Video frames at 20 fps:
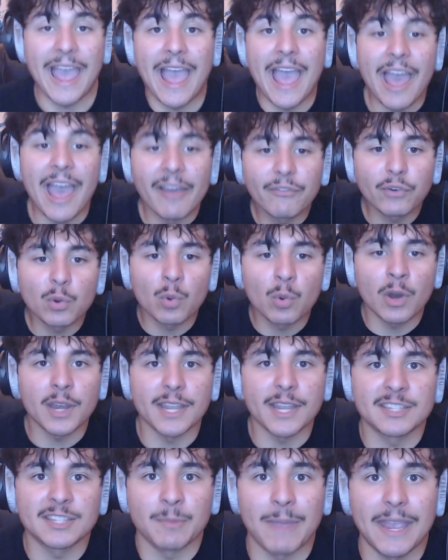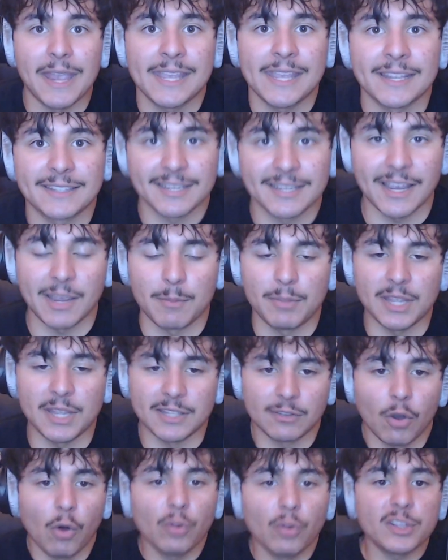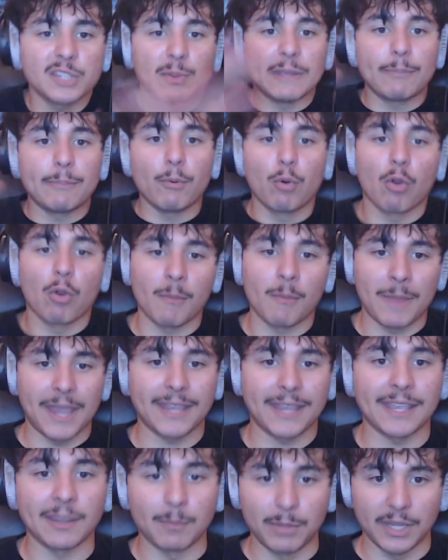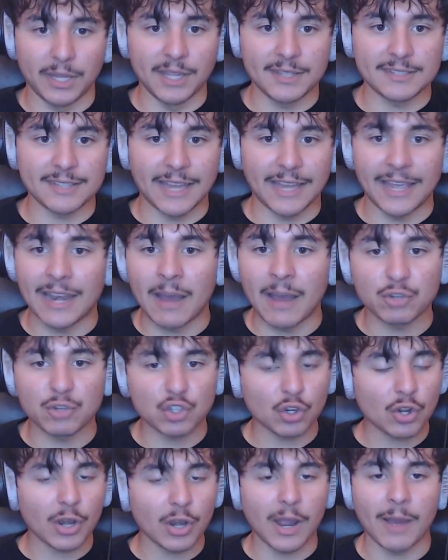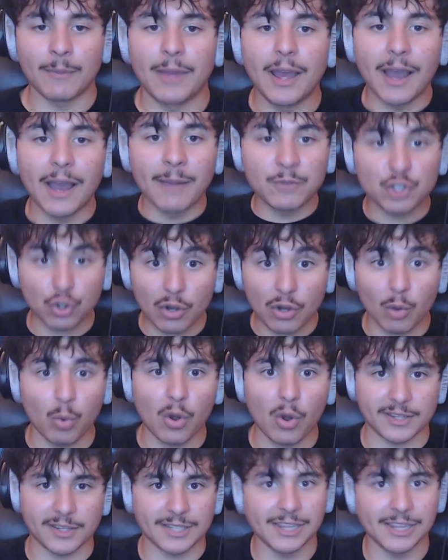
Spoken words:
Everyone is making type beats. All these people who are making beats, and I'm sure it works.